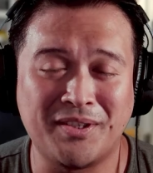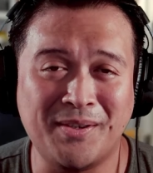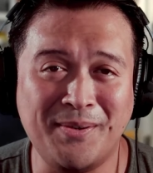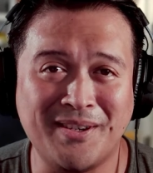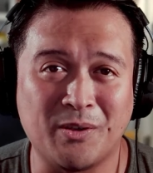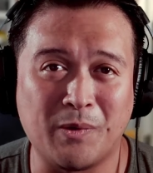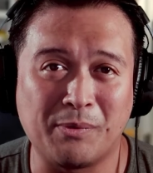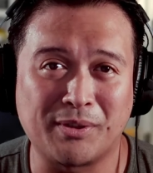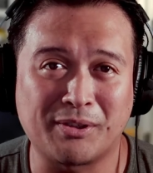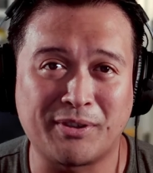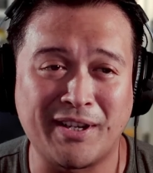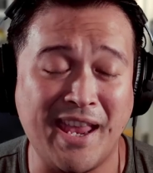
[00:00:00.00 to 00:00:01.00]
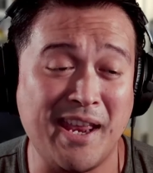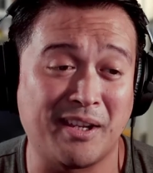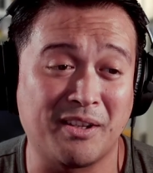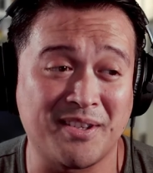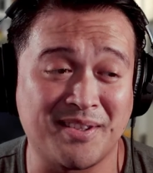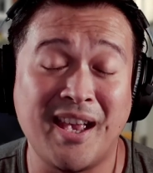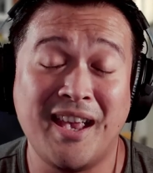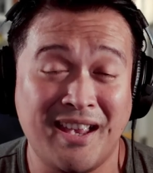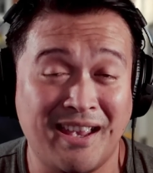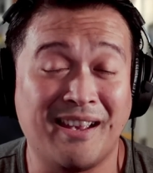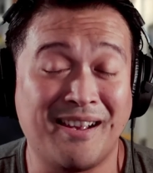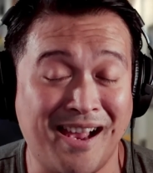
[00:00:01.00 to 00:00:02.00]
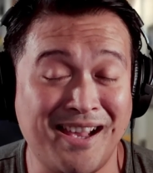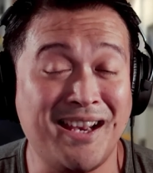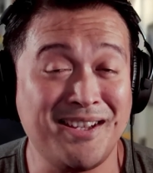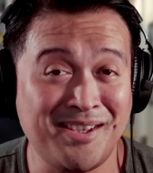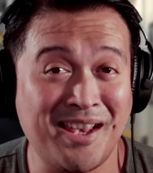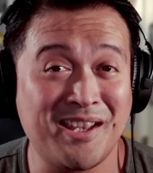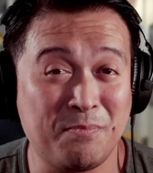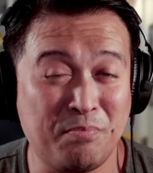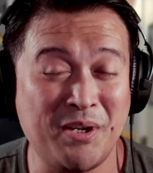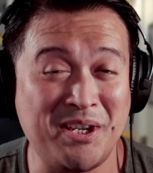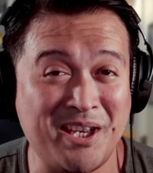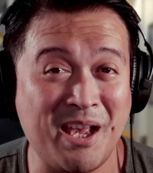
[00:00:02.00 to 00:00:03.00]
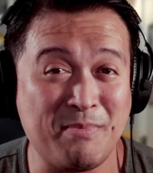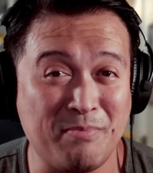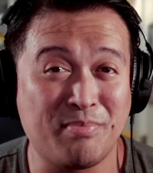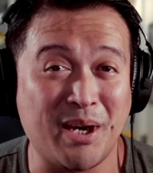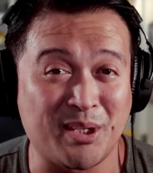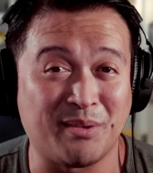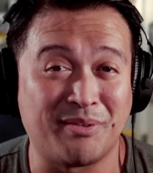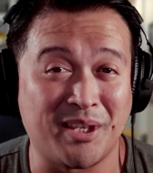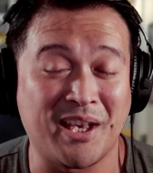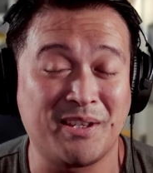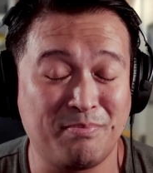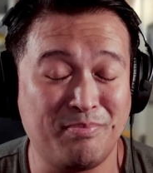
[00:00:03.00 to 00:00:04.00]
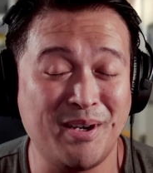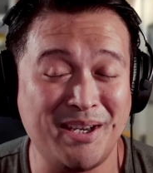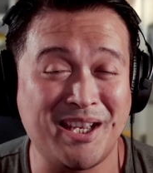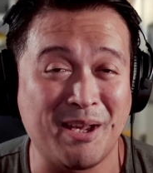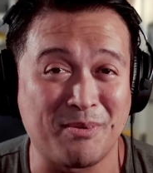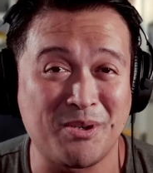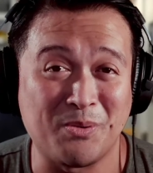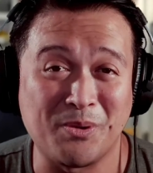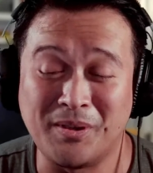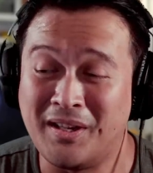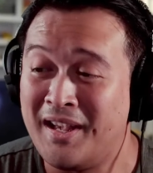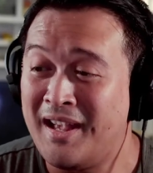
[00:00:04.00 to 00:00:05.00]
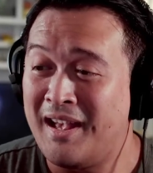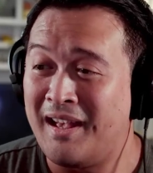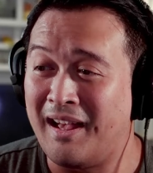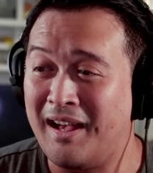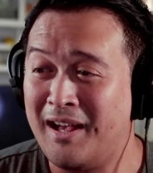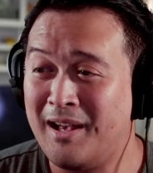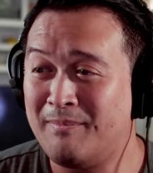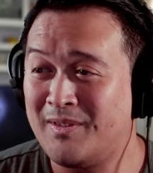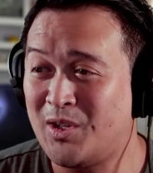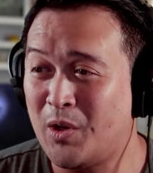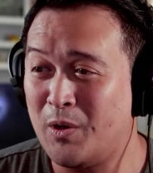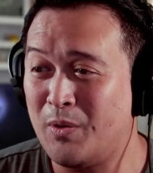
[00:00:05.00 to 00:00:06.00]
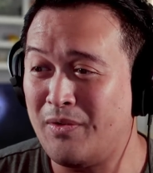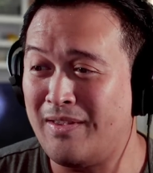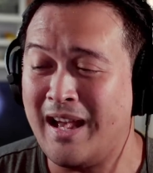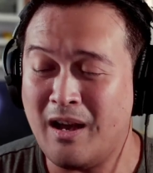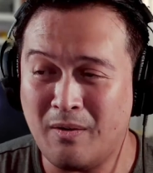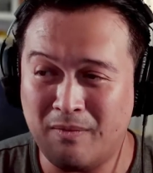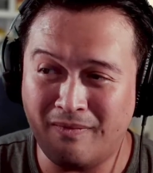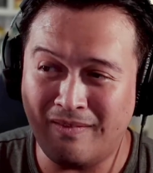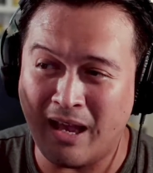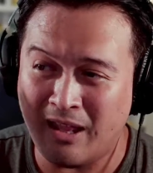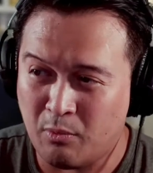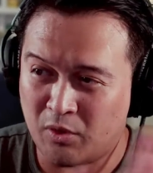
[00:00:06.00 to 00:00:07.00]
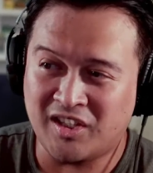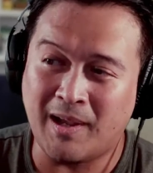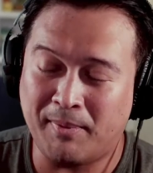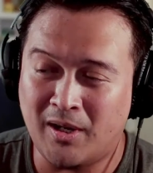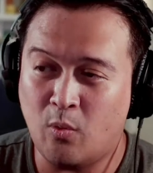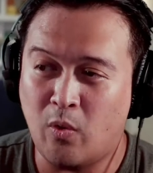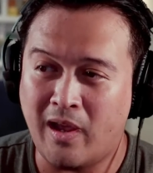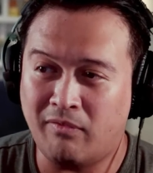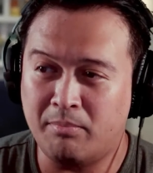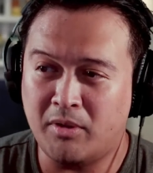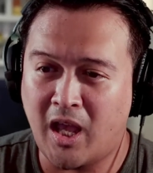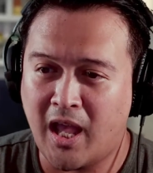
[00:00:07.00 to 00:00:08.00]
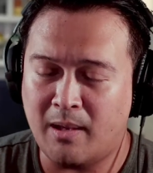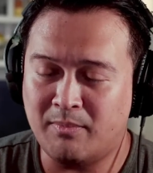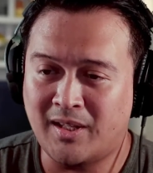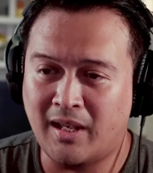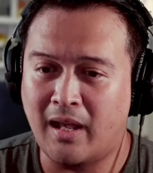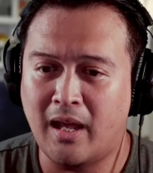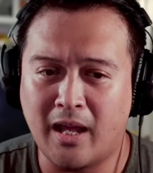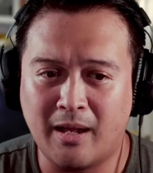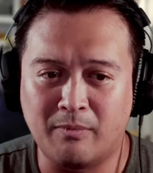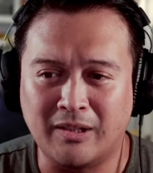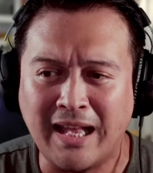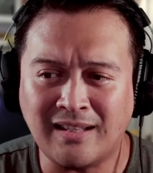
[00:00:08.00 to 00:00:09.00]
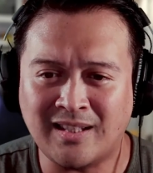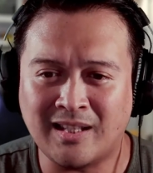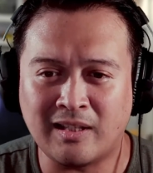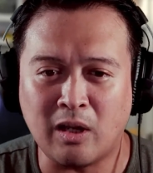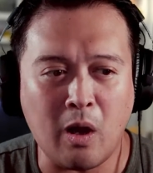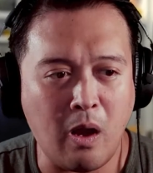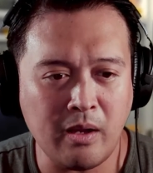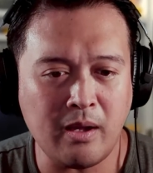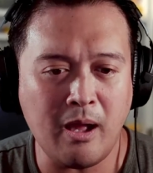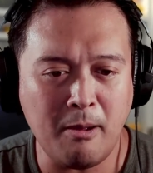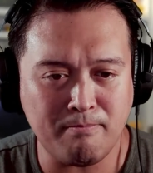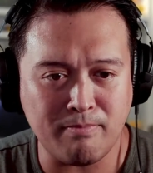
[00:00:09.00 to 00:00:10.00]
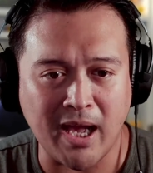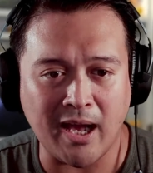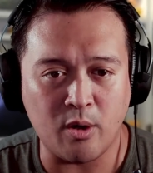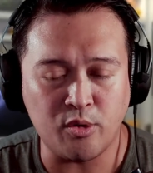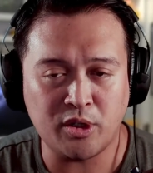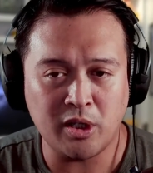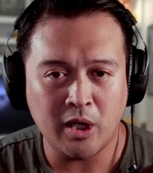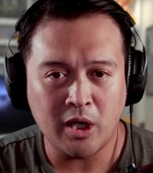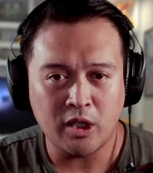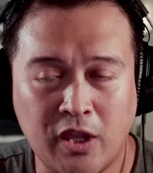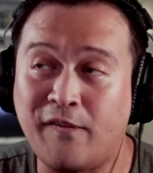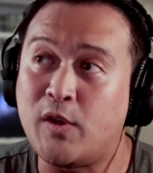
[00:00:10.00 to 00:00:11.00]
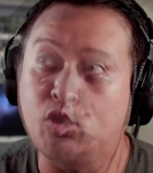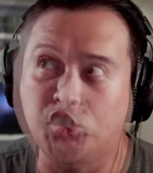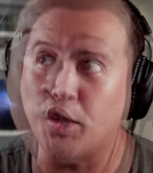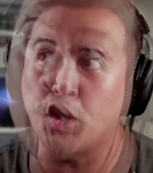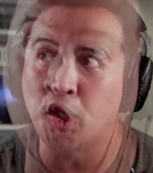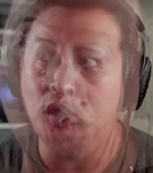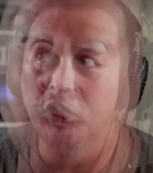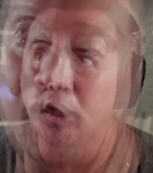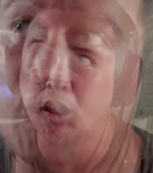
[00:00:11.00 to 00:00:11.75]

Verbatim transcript: we're doing here, what we're creating, because uh, I gotta say, it's pretty damn impressive, guys. Pretty damn cool. Um, so now, now that we're stepping away from games, um, let's talk about the future.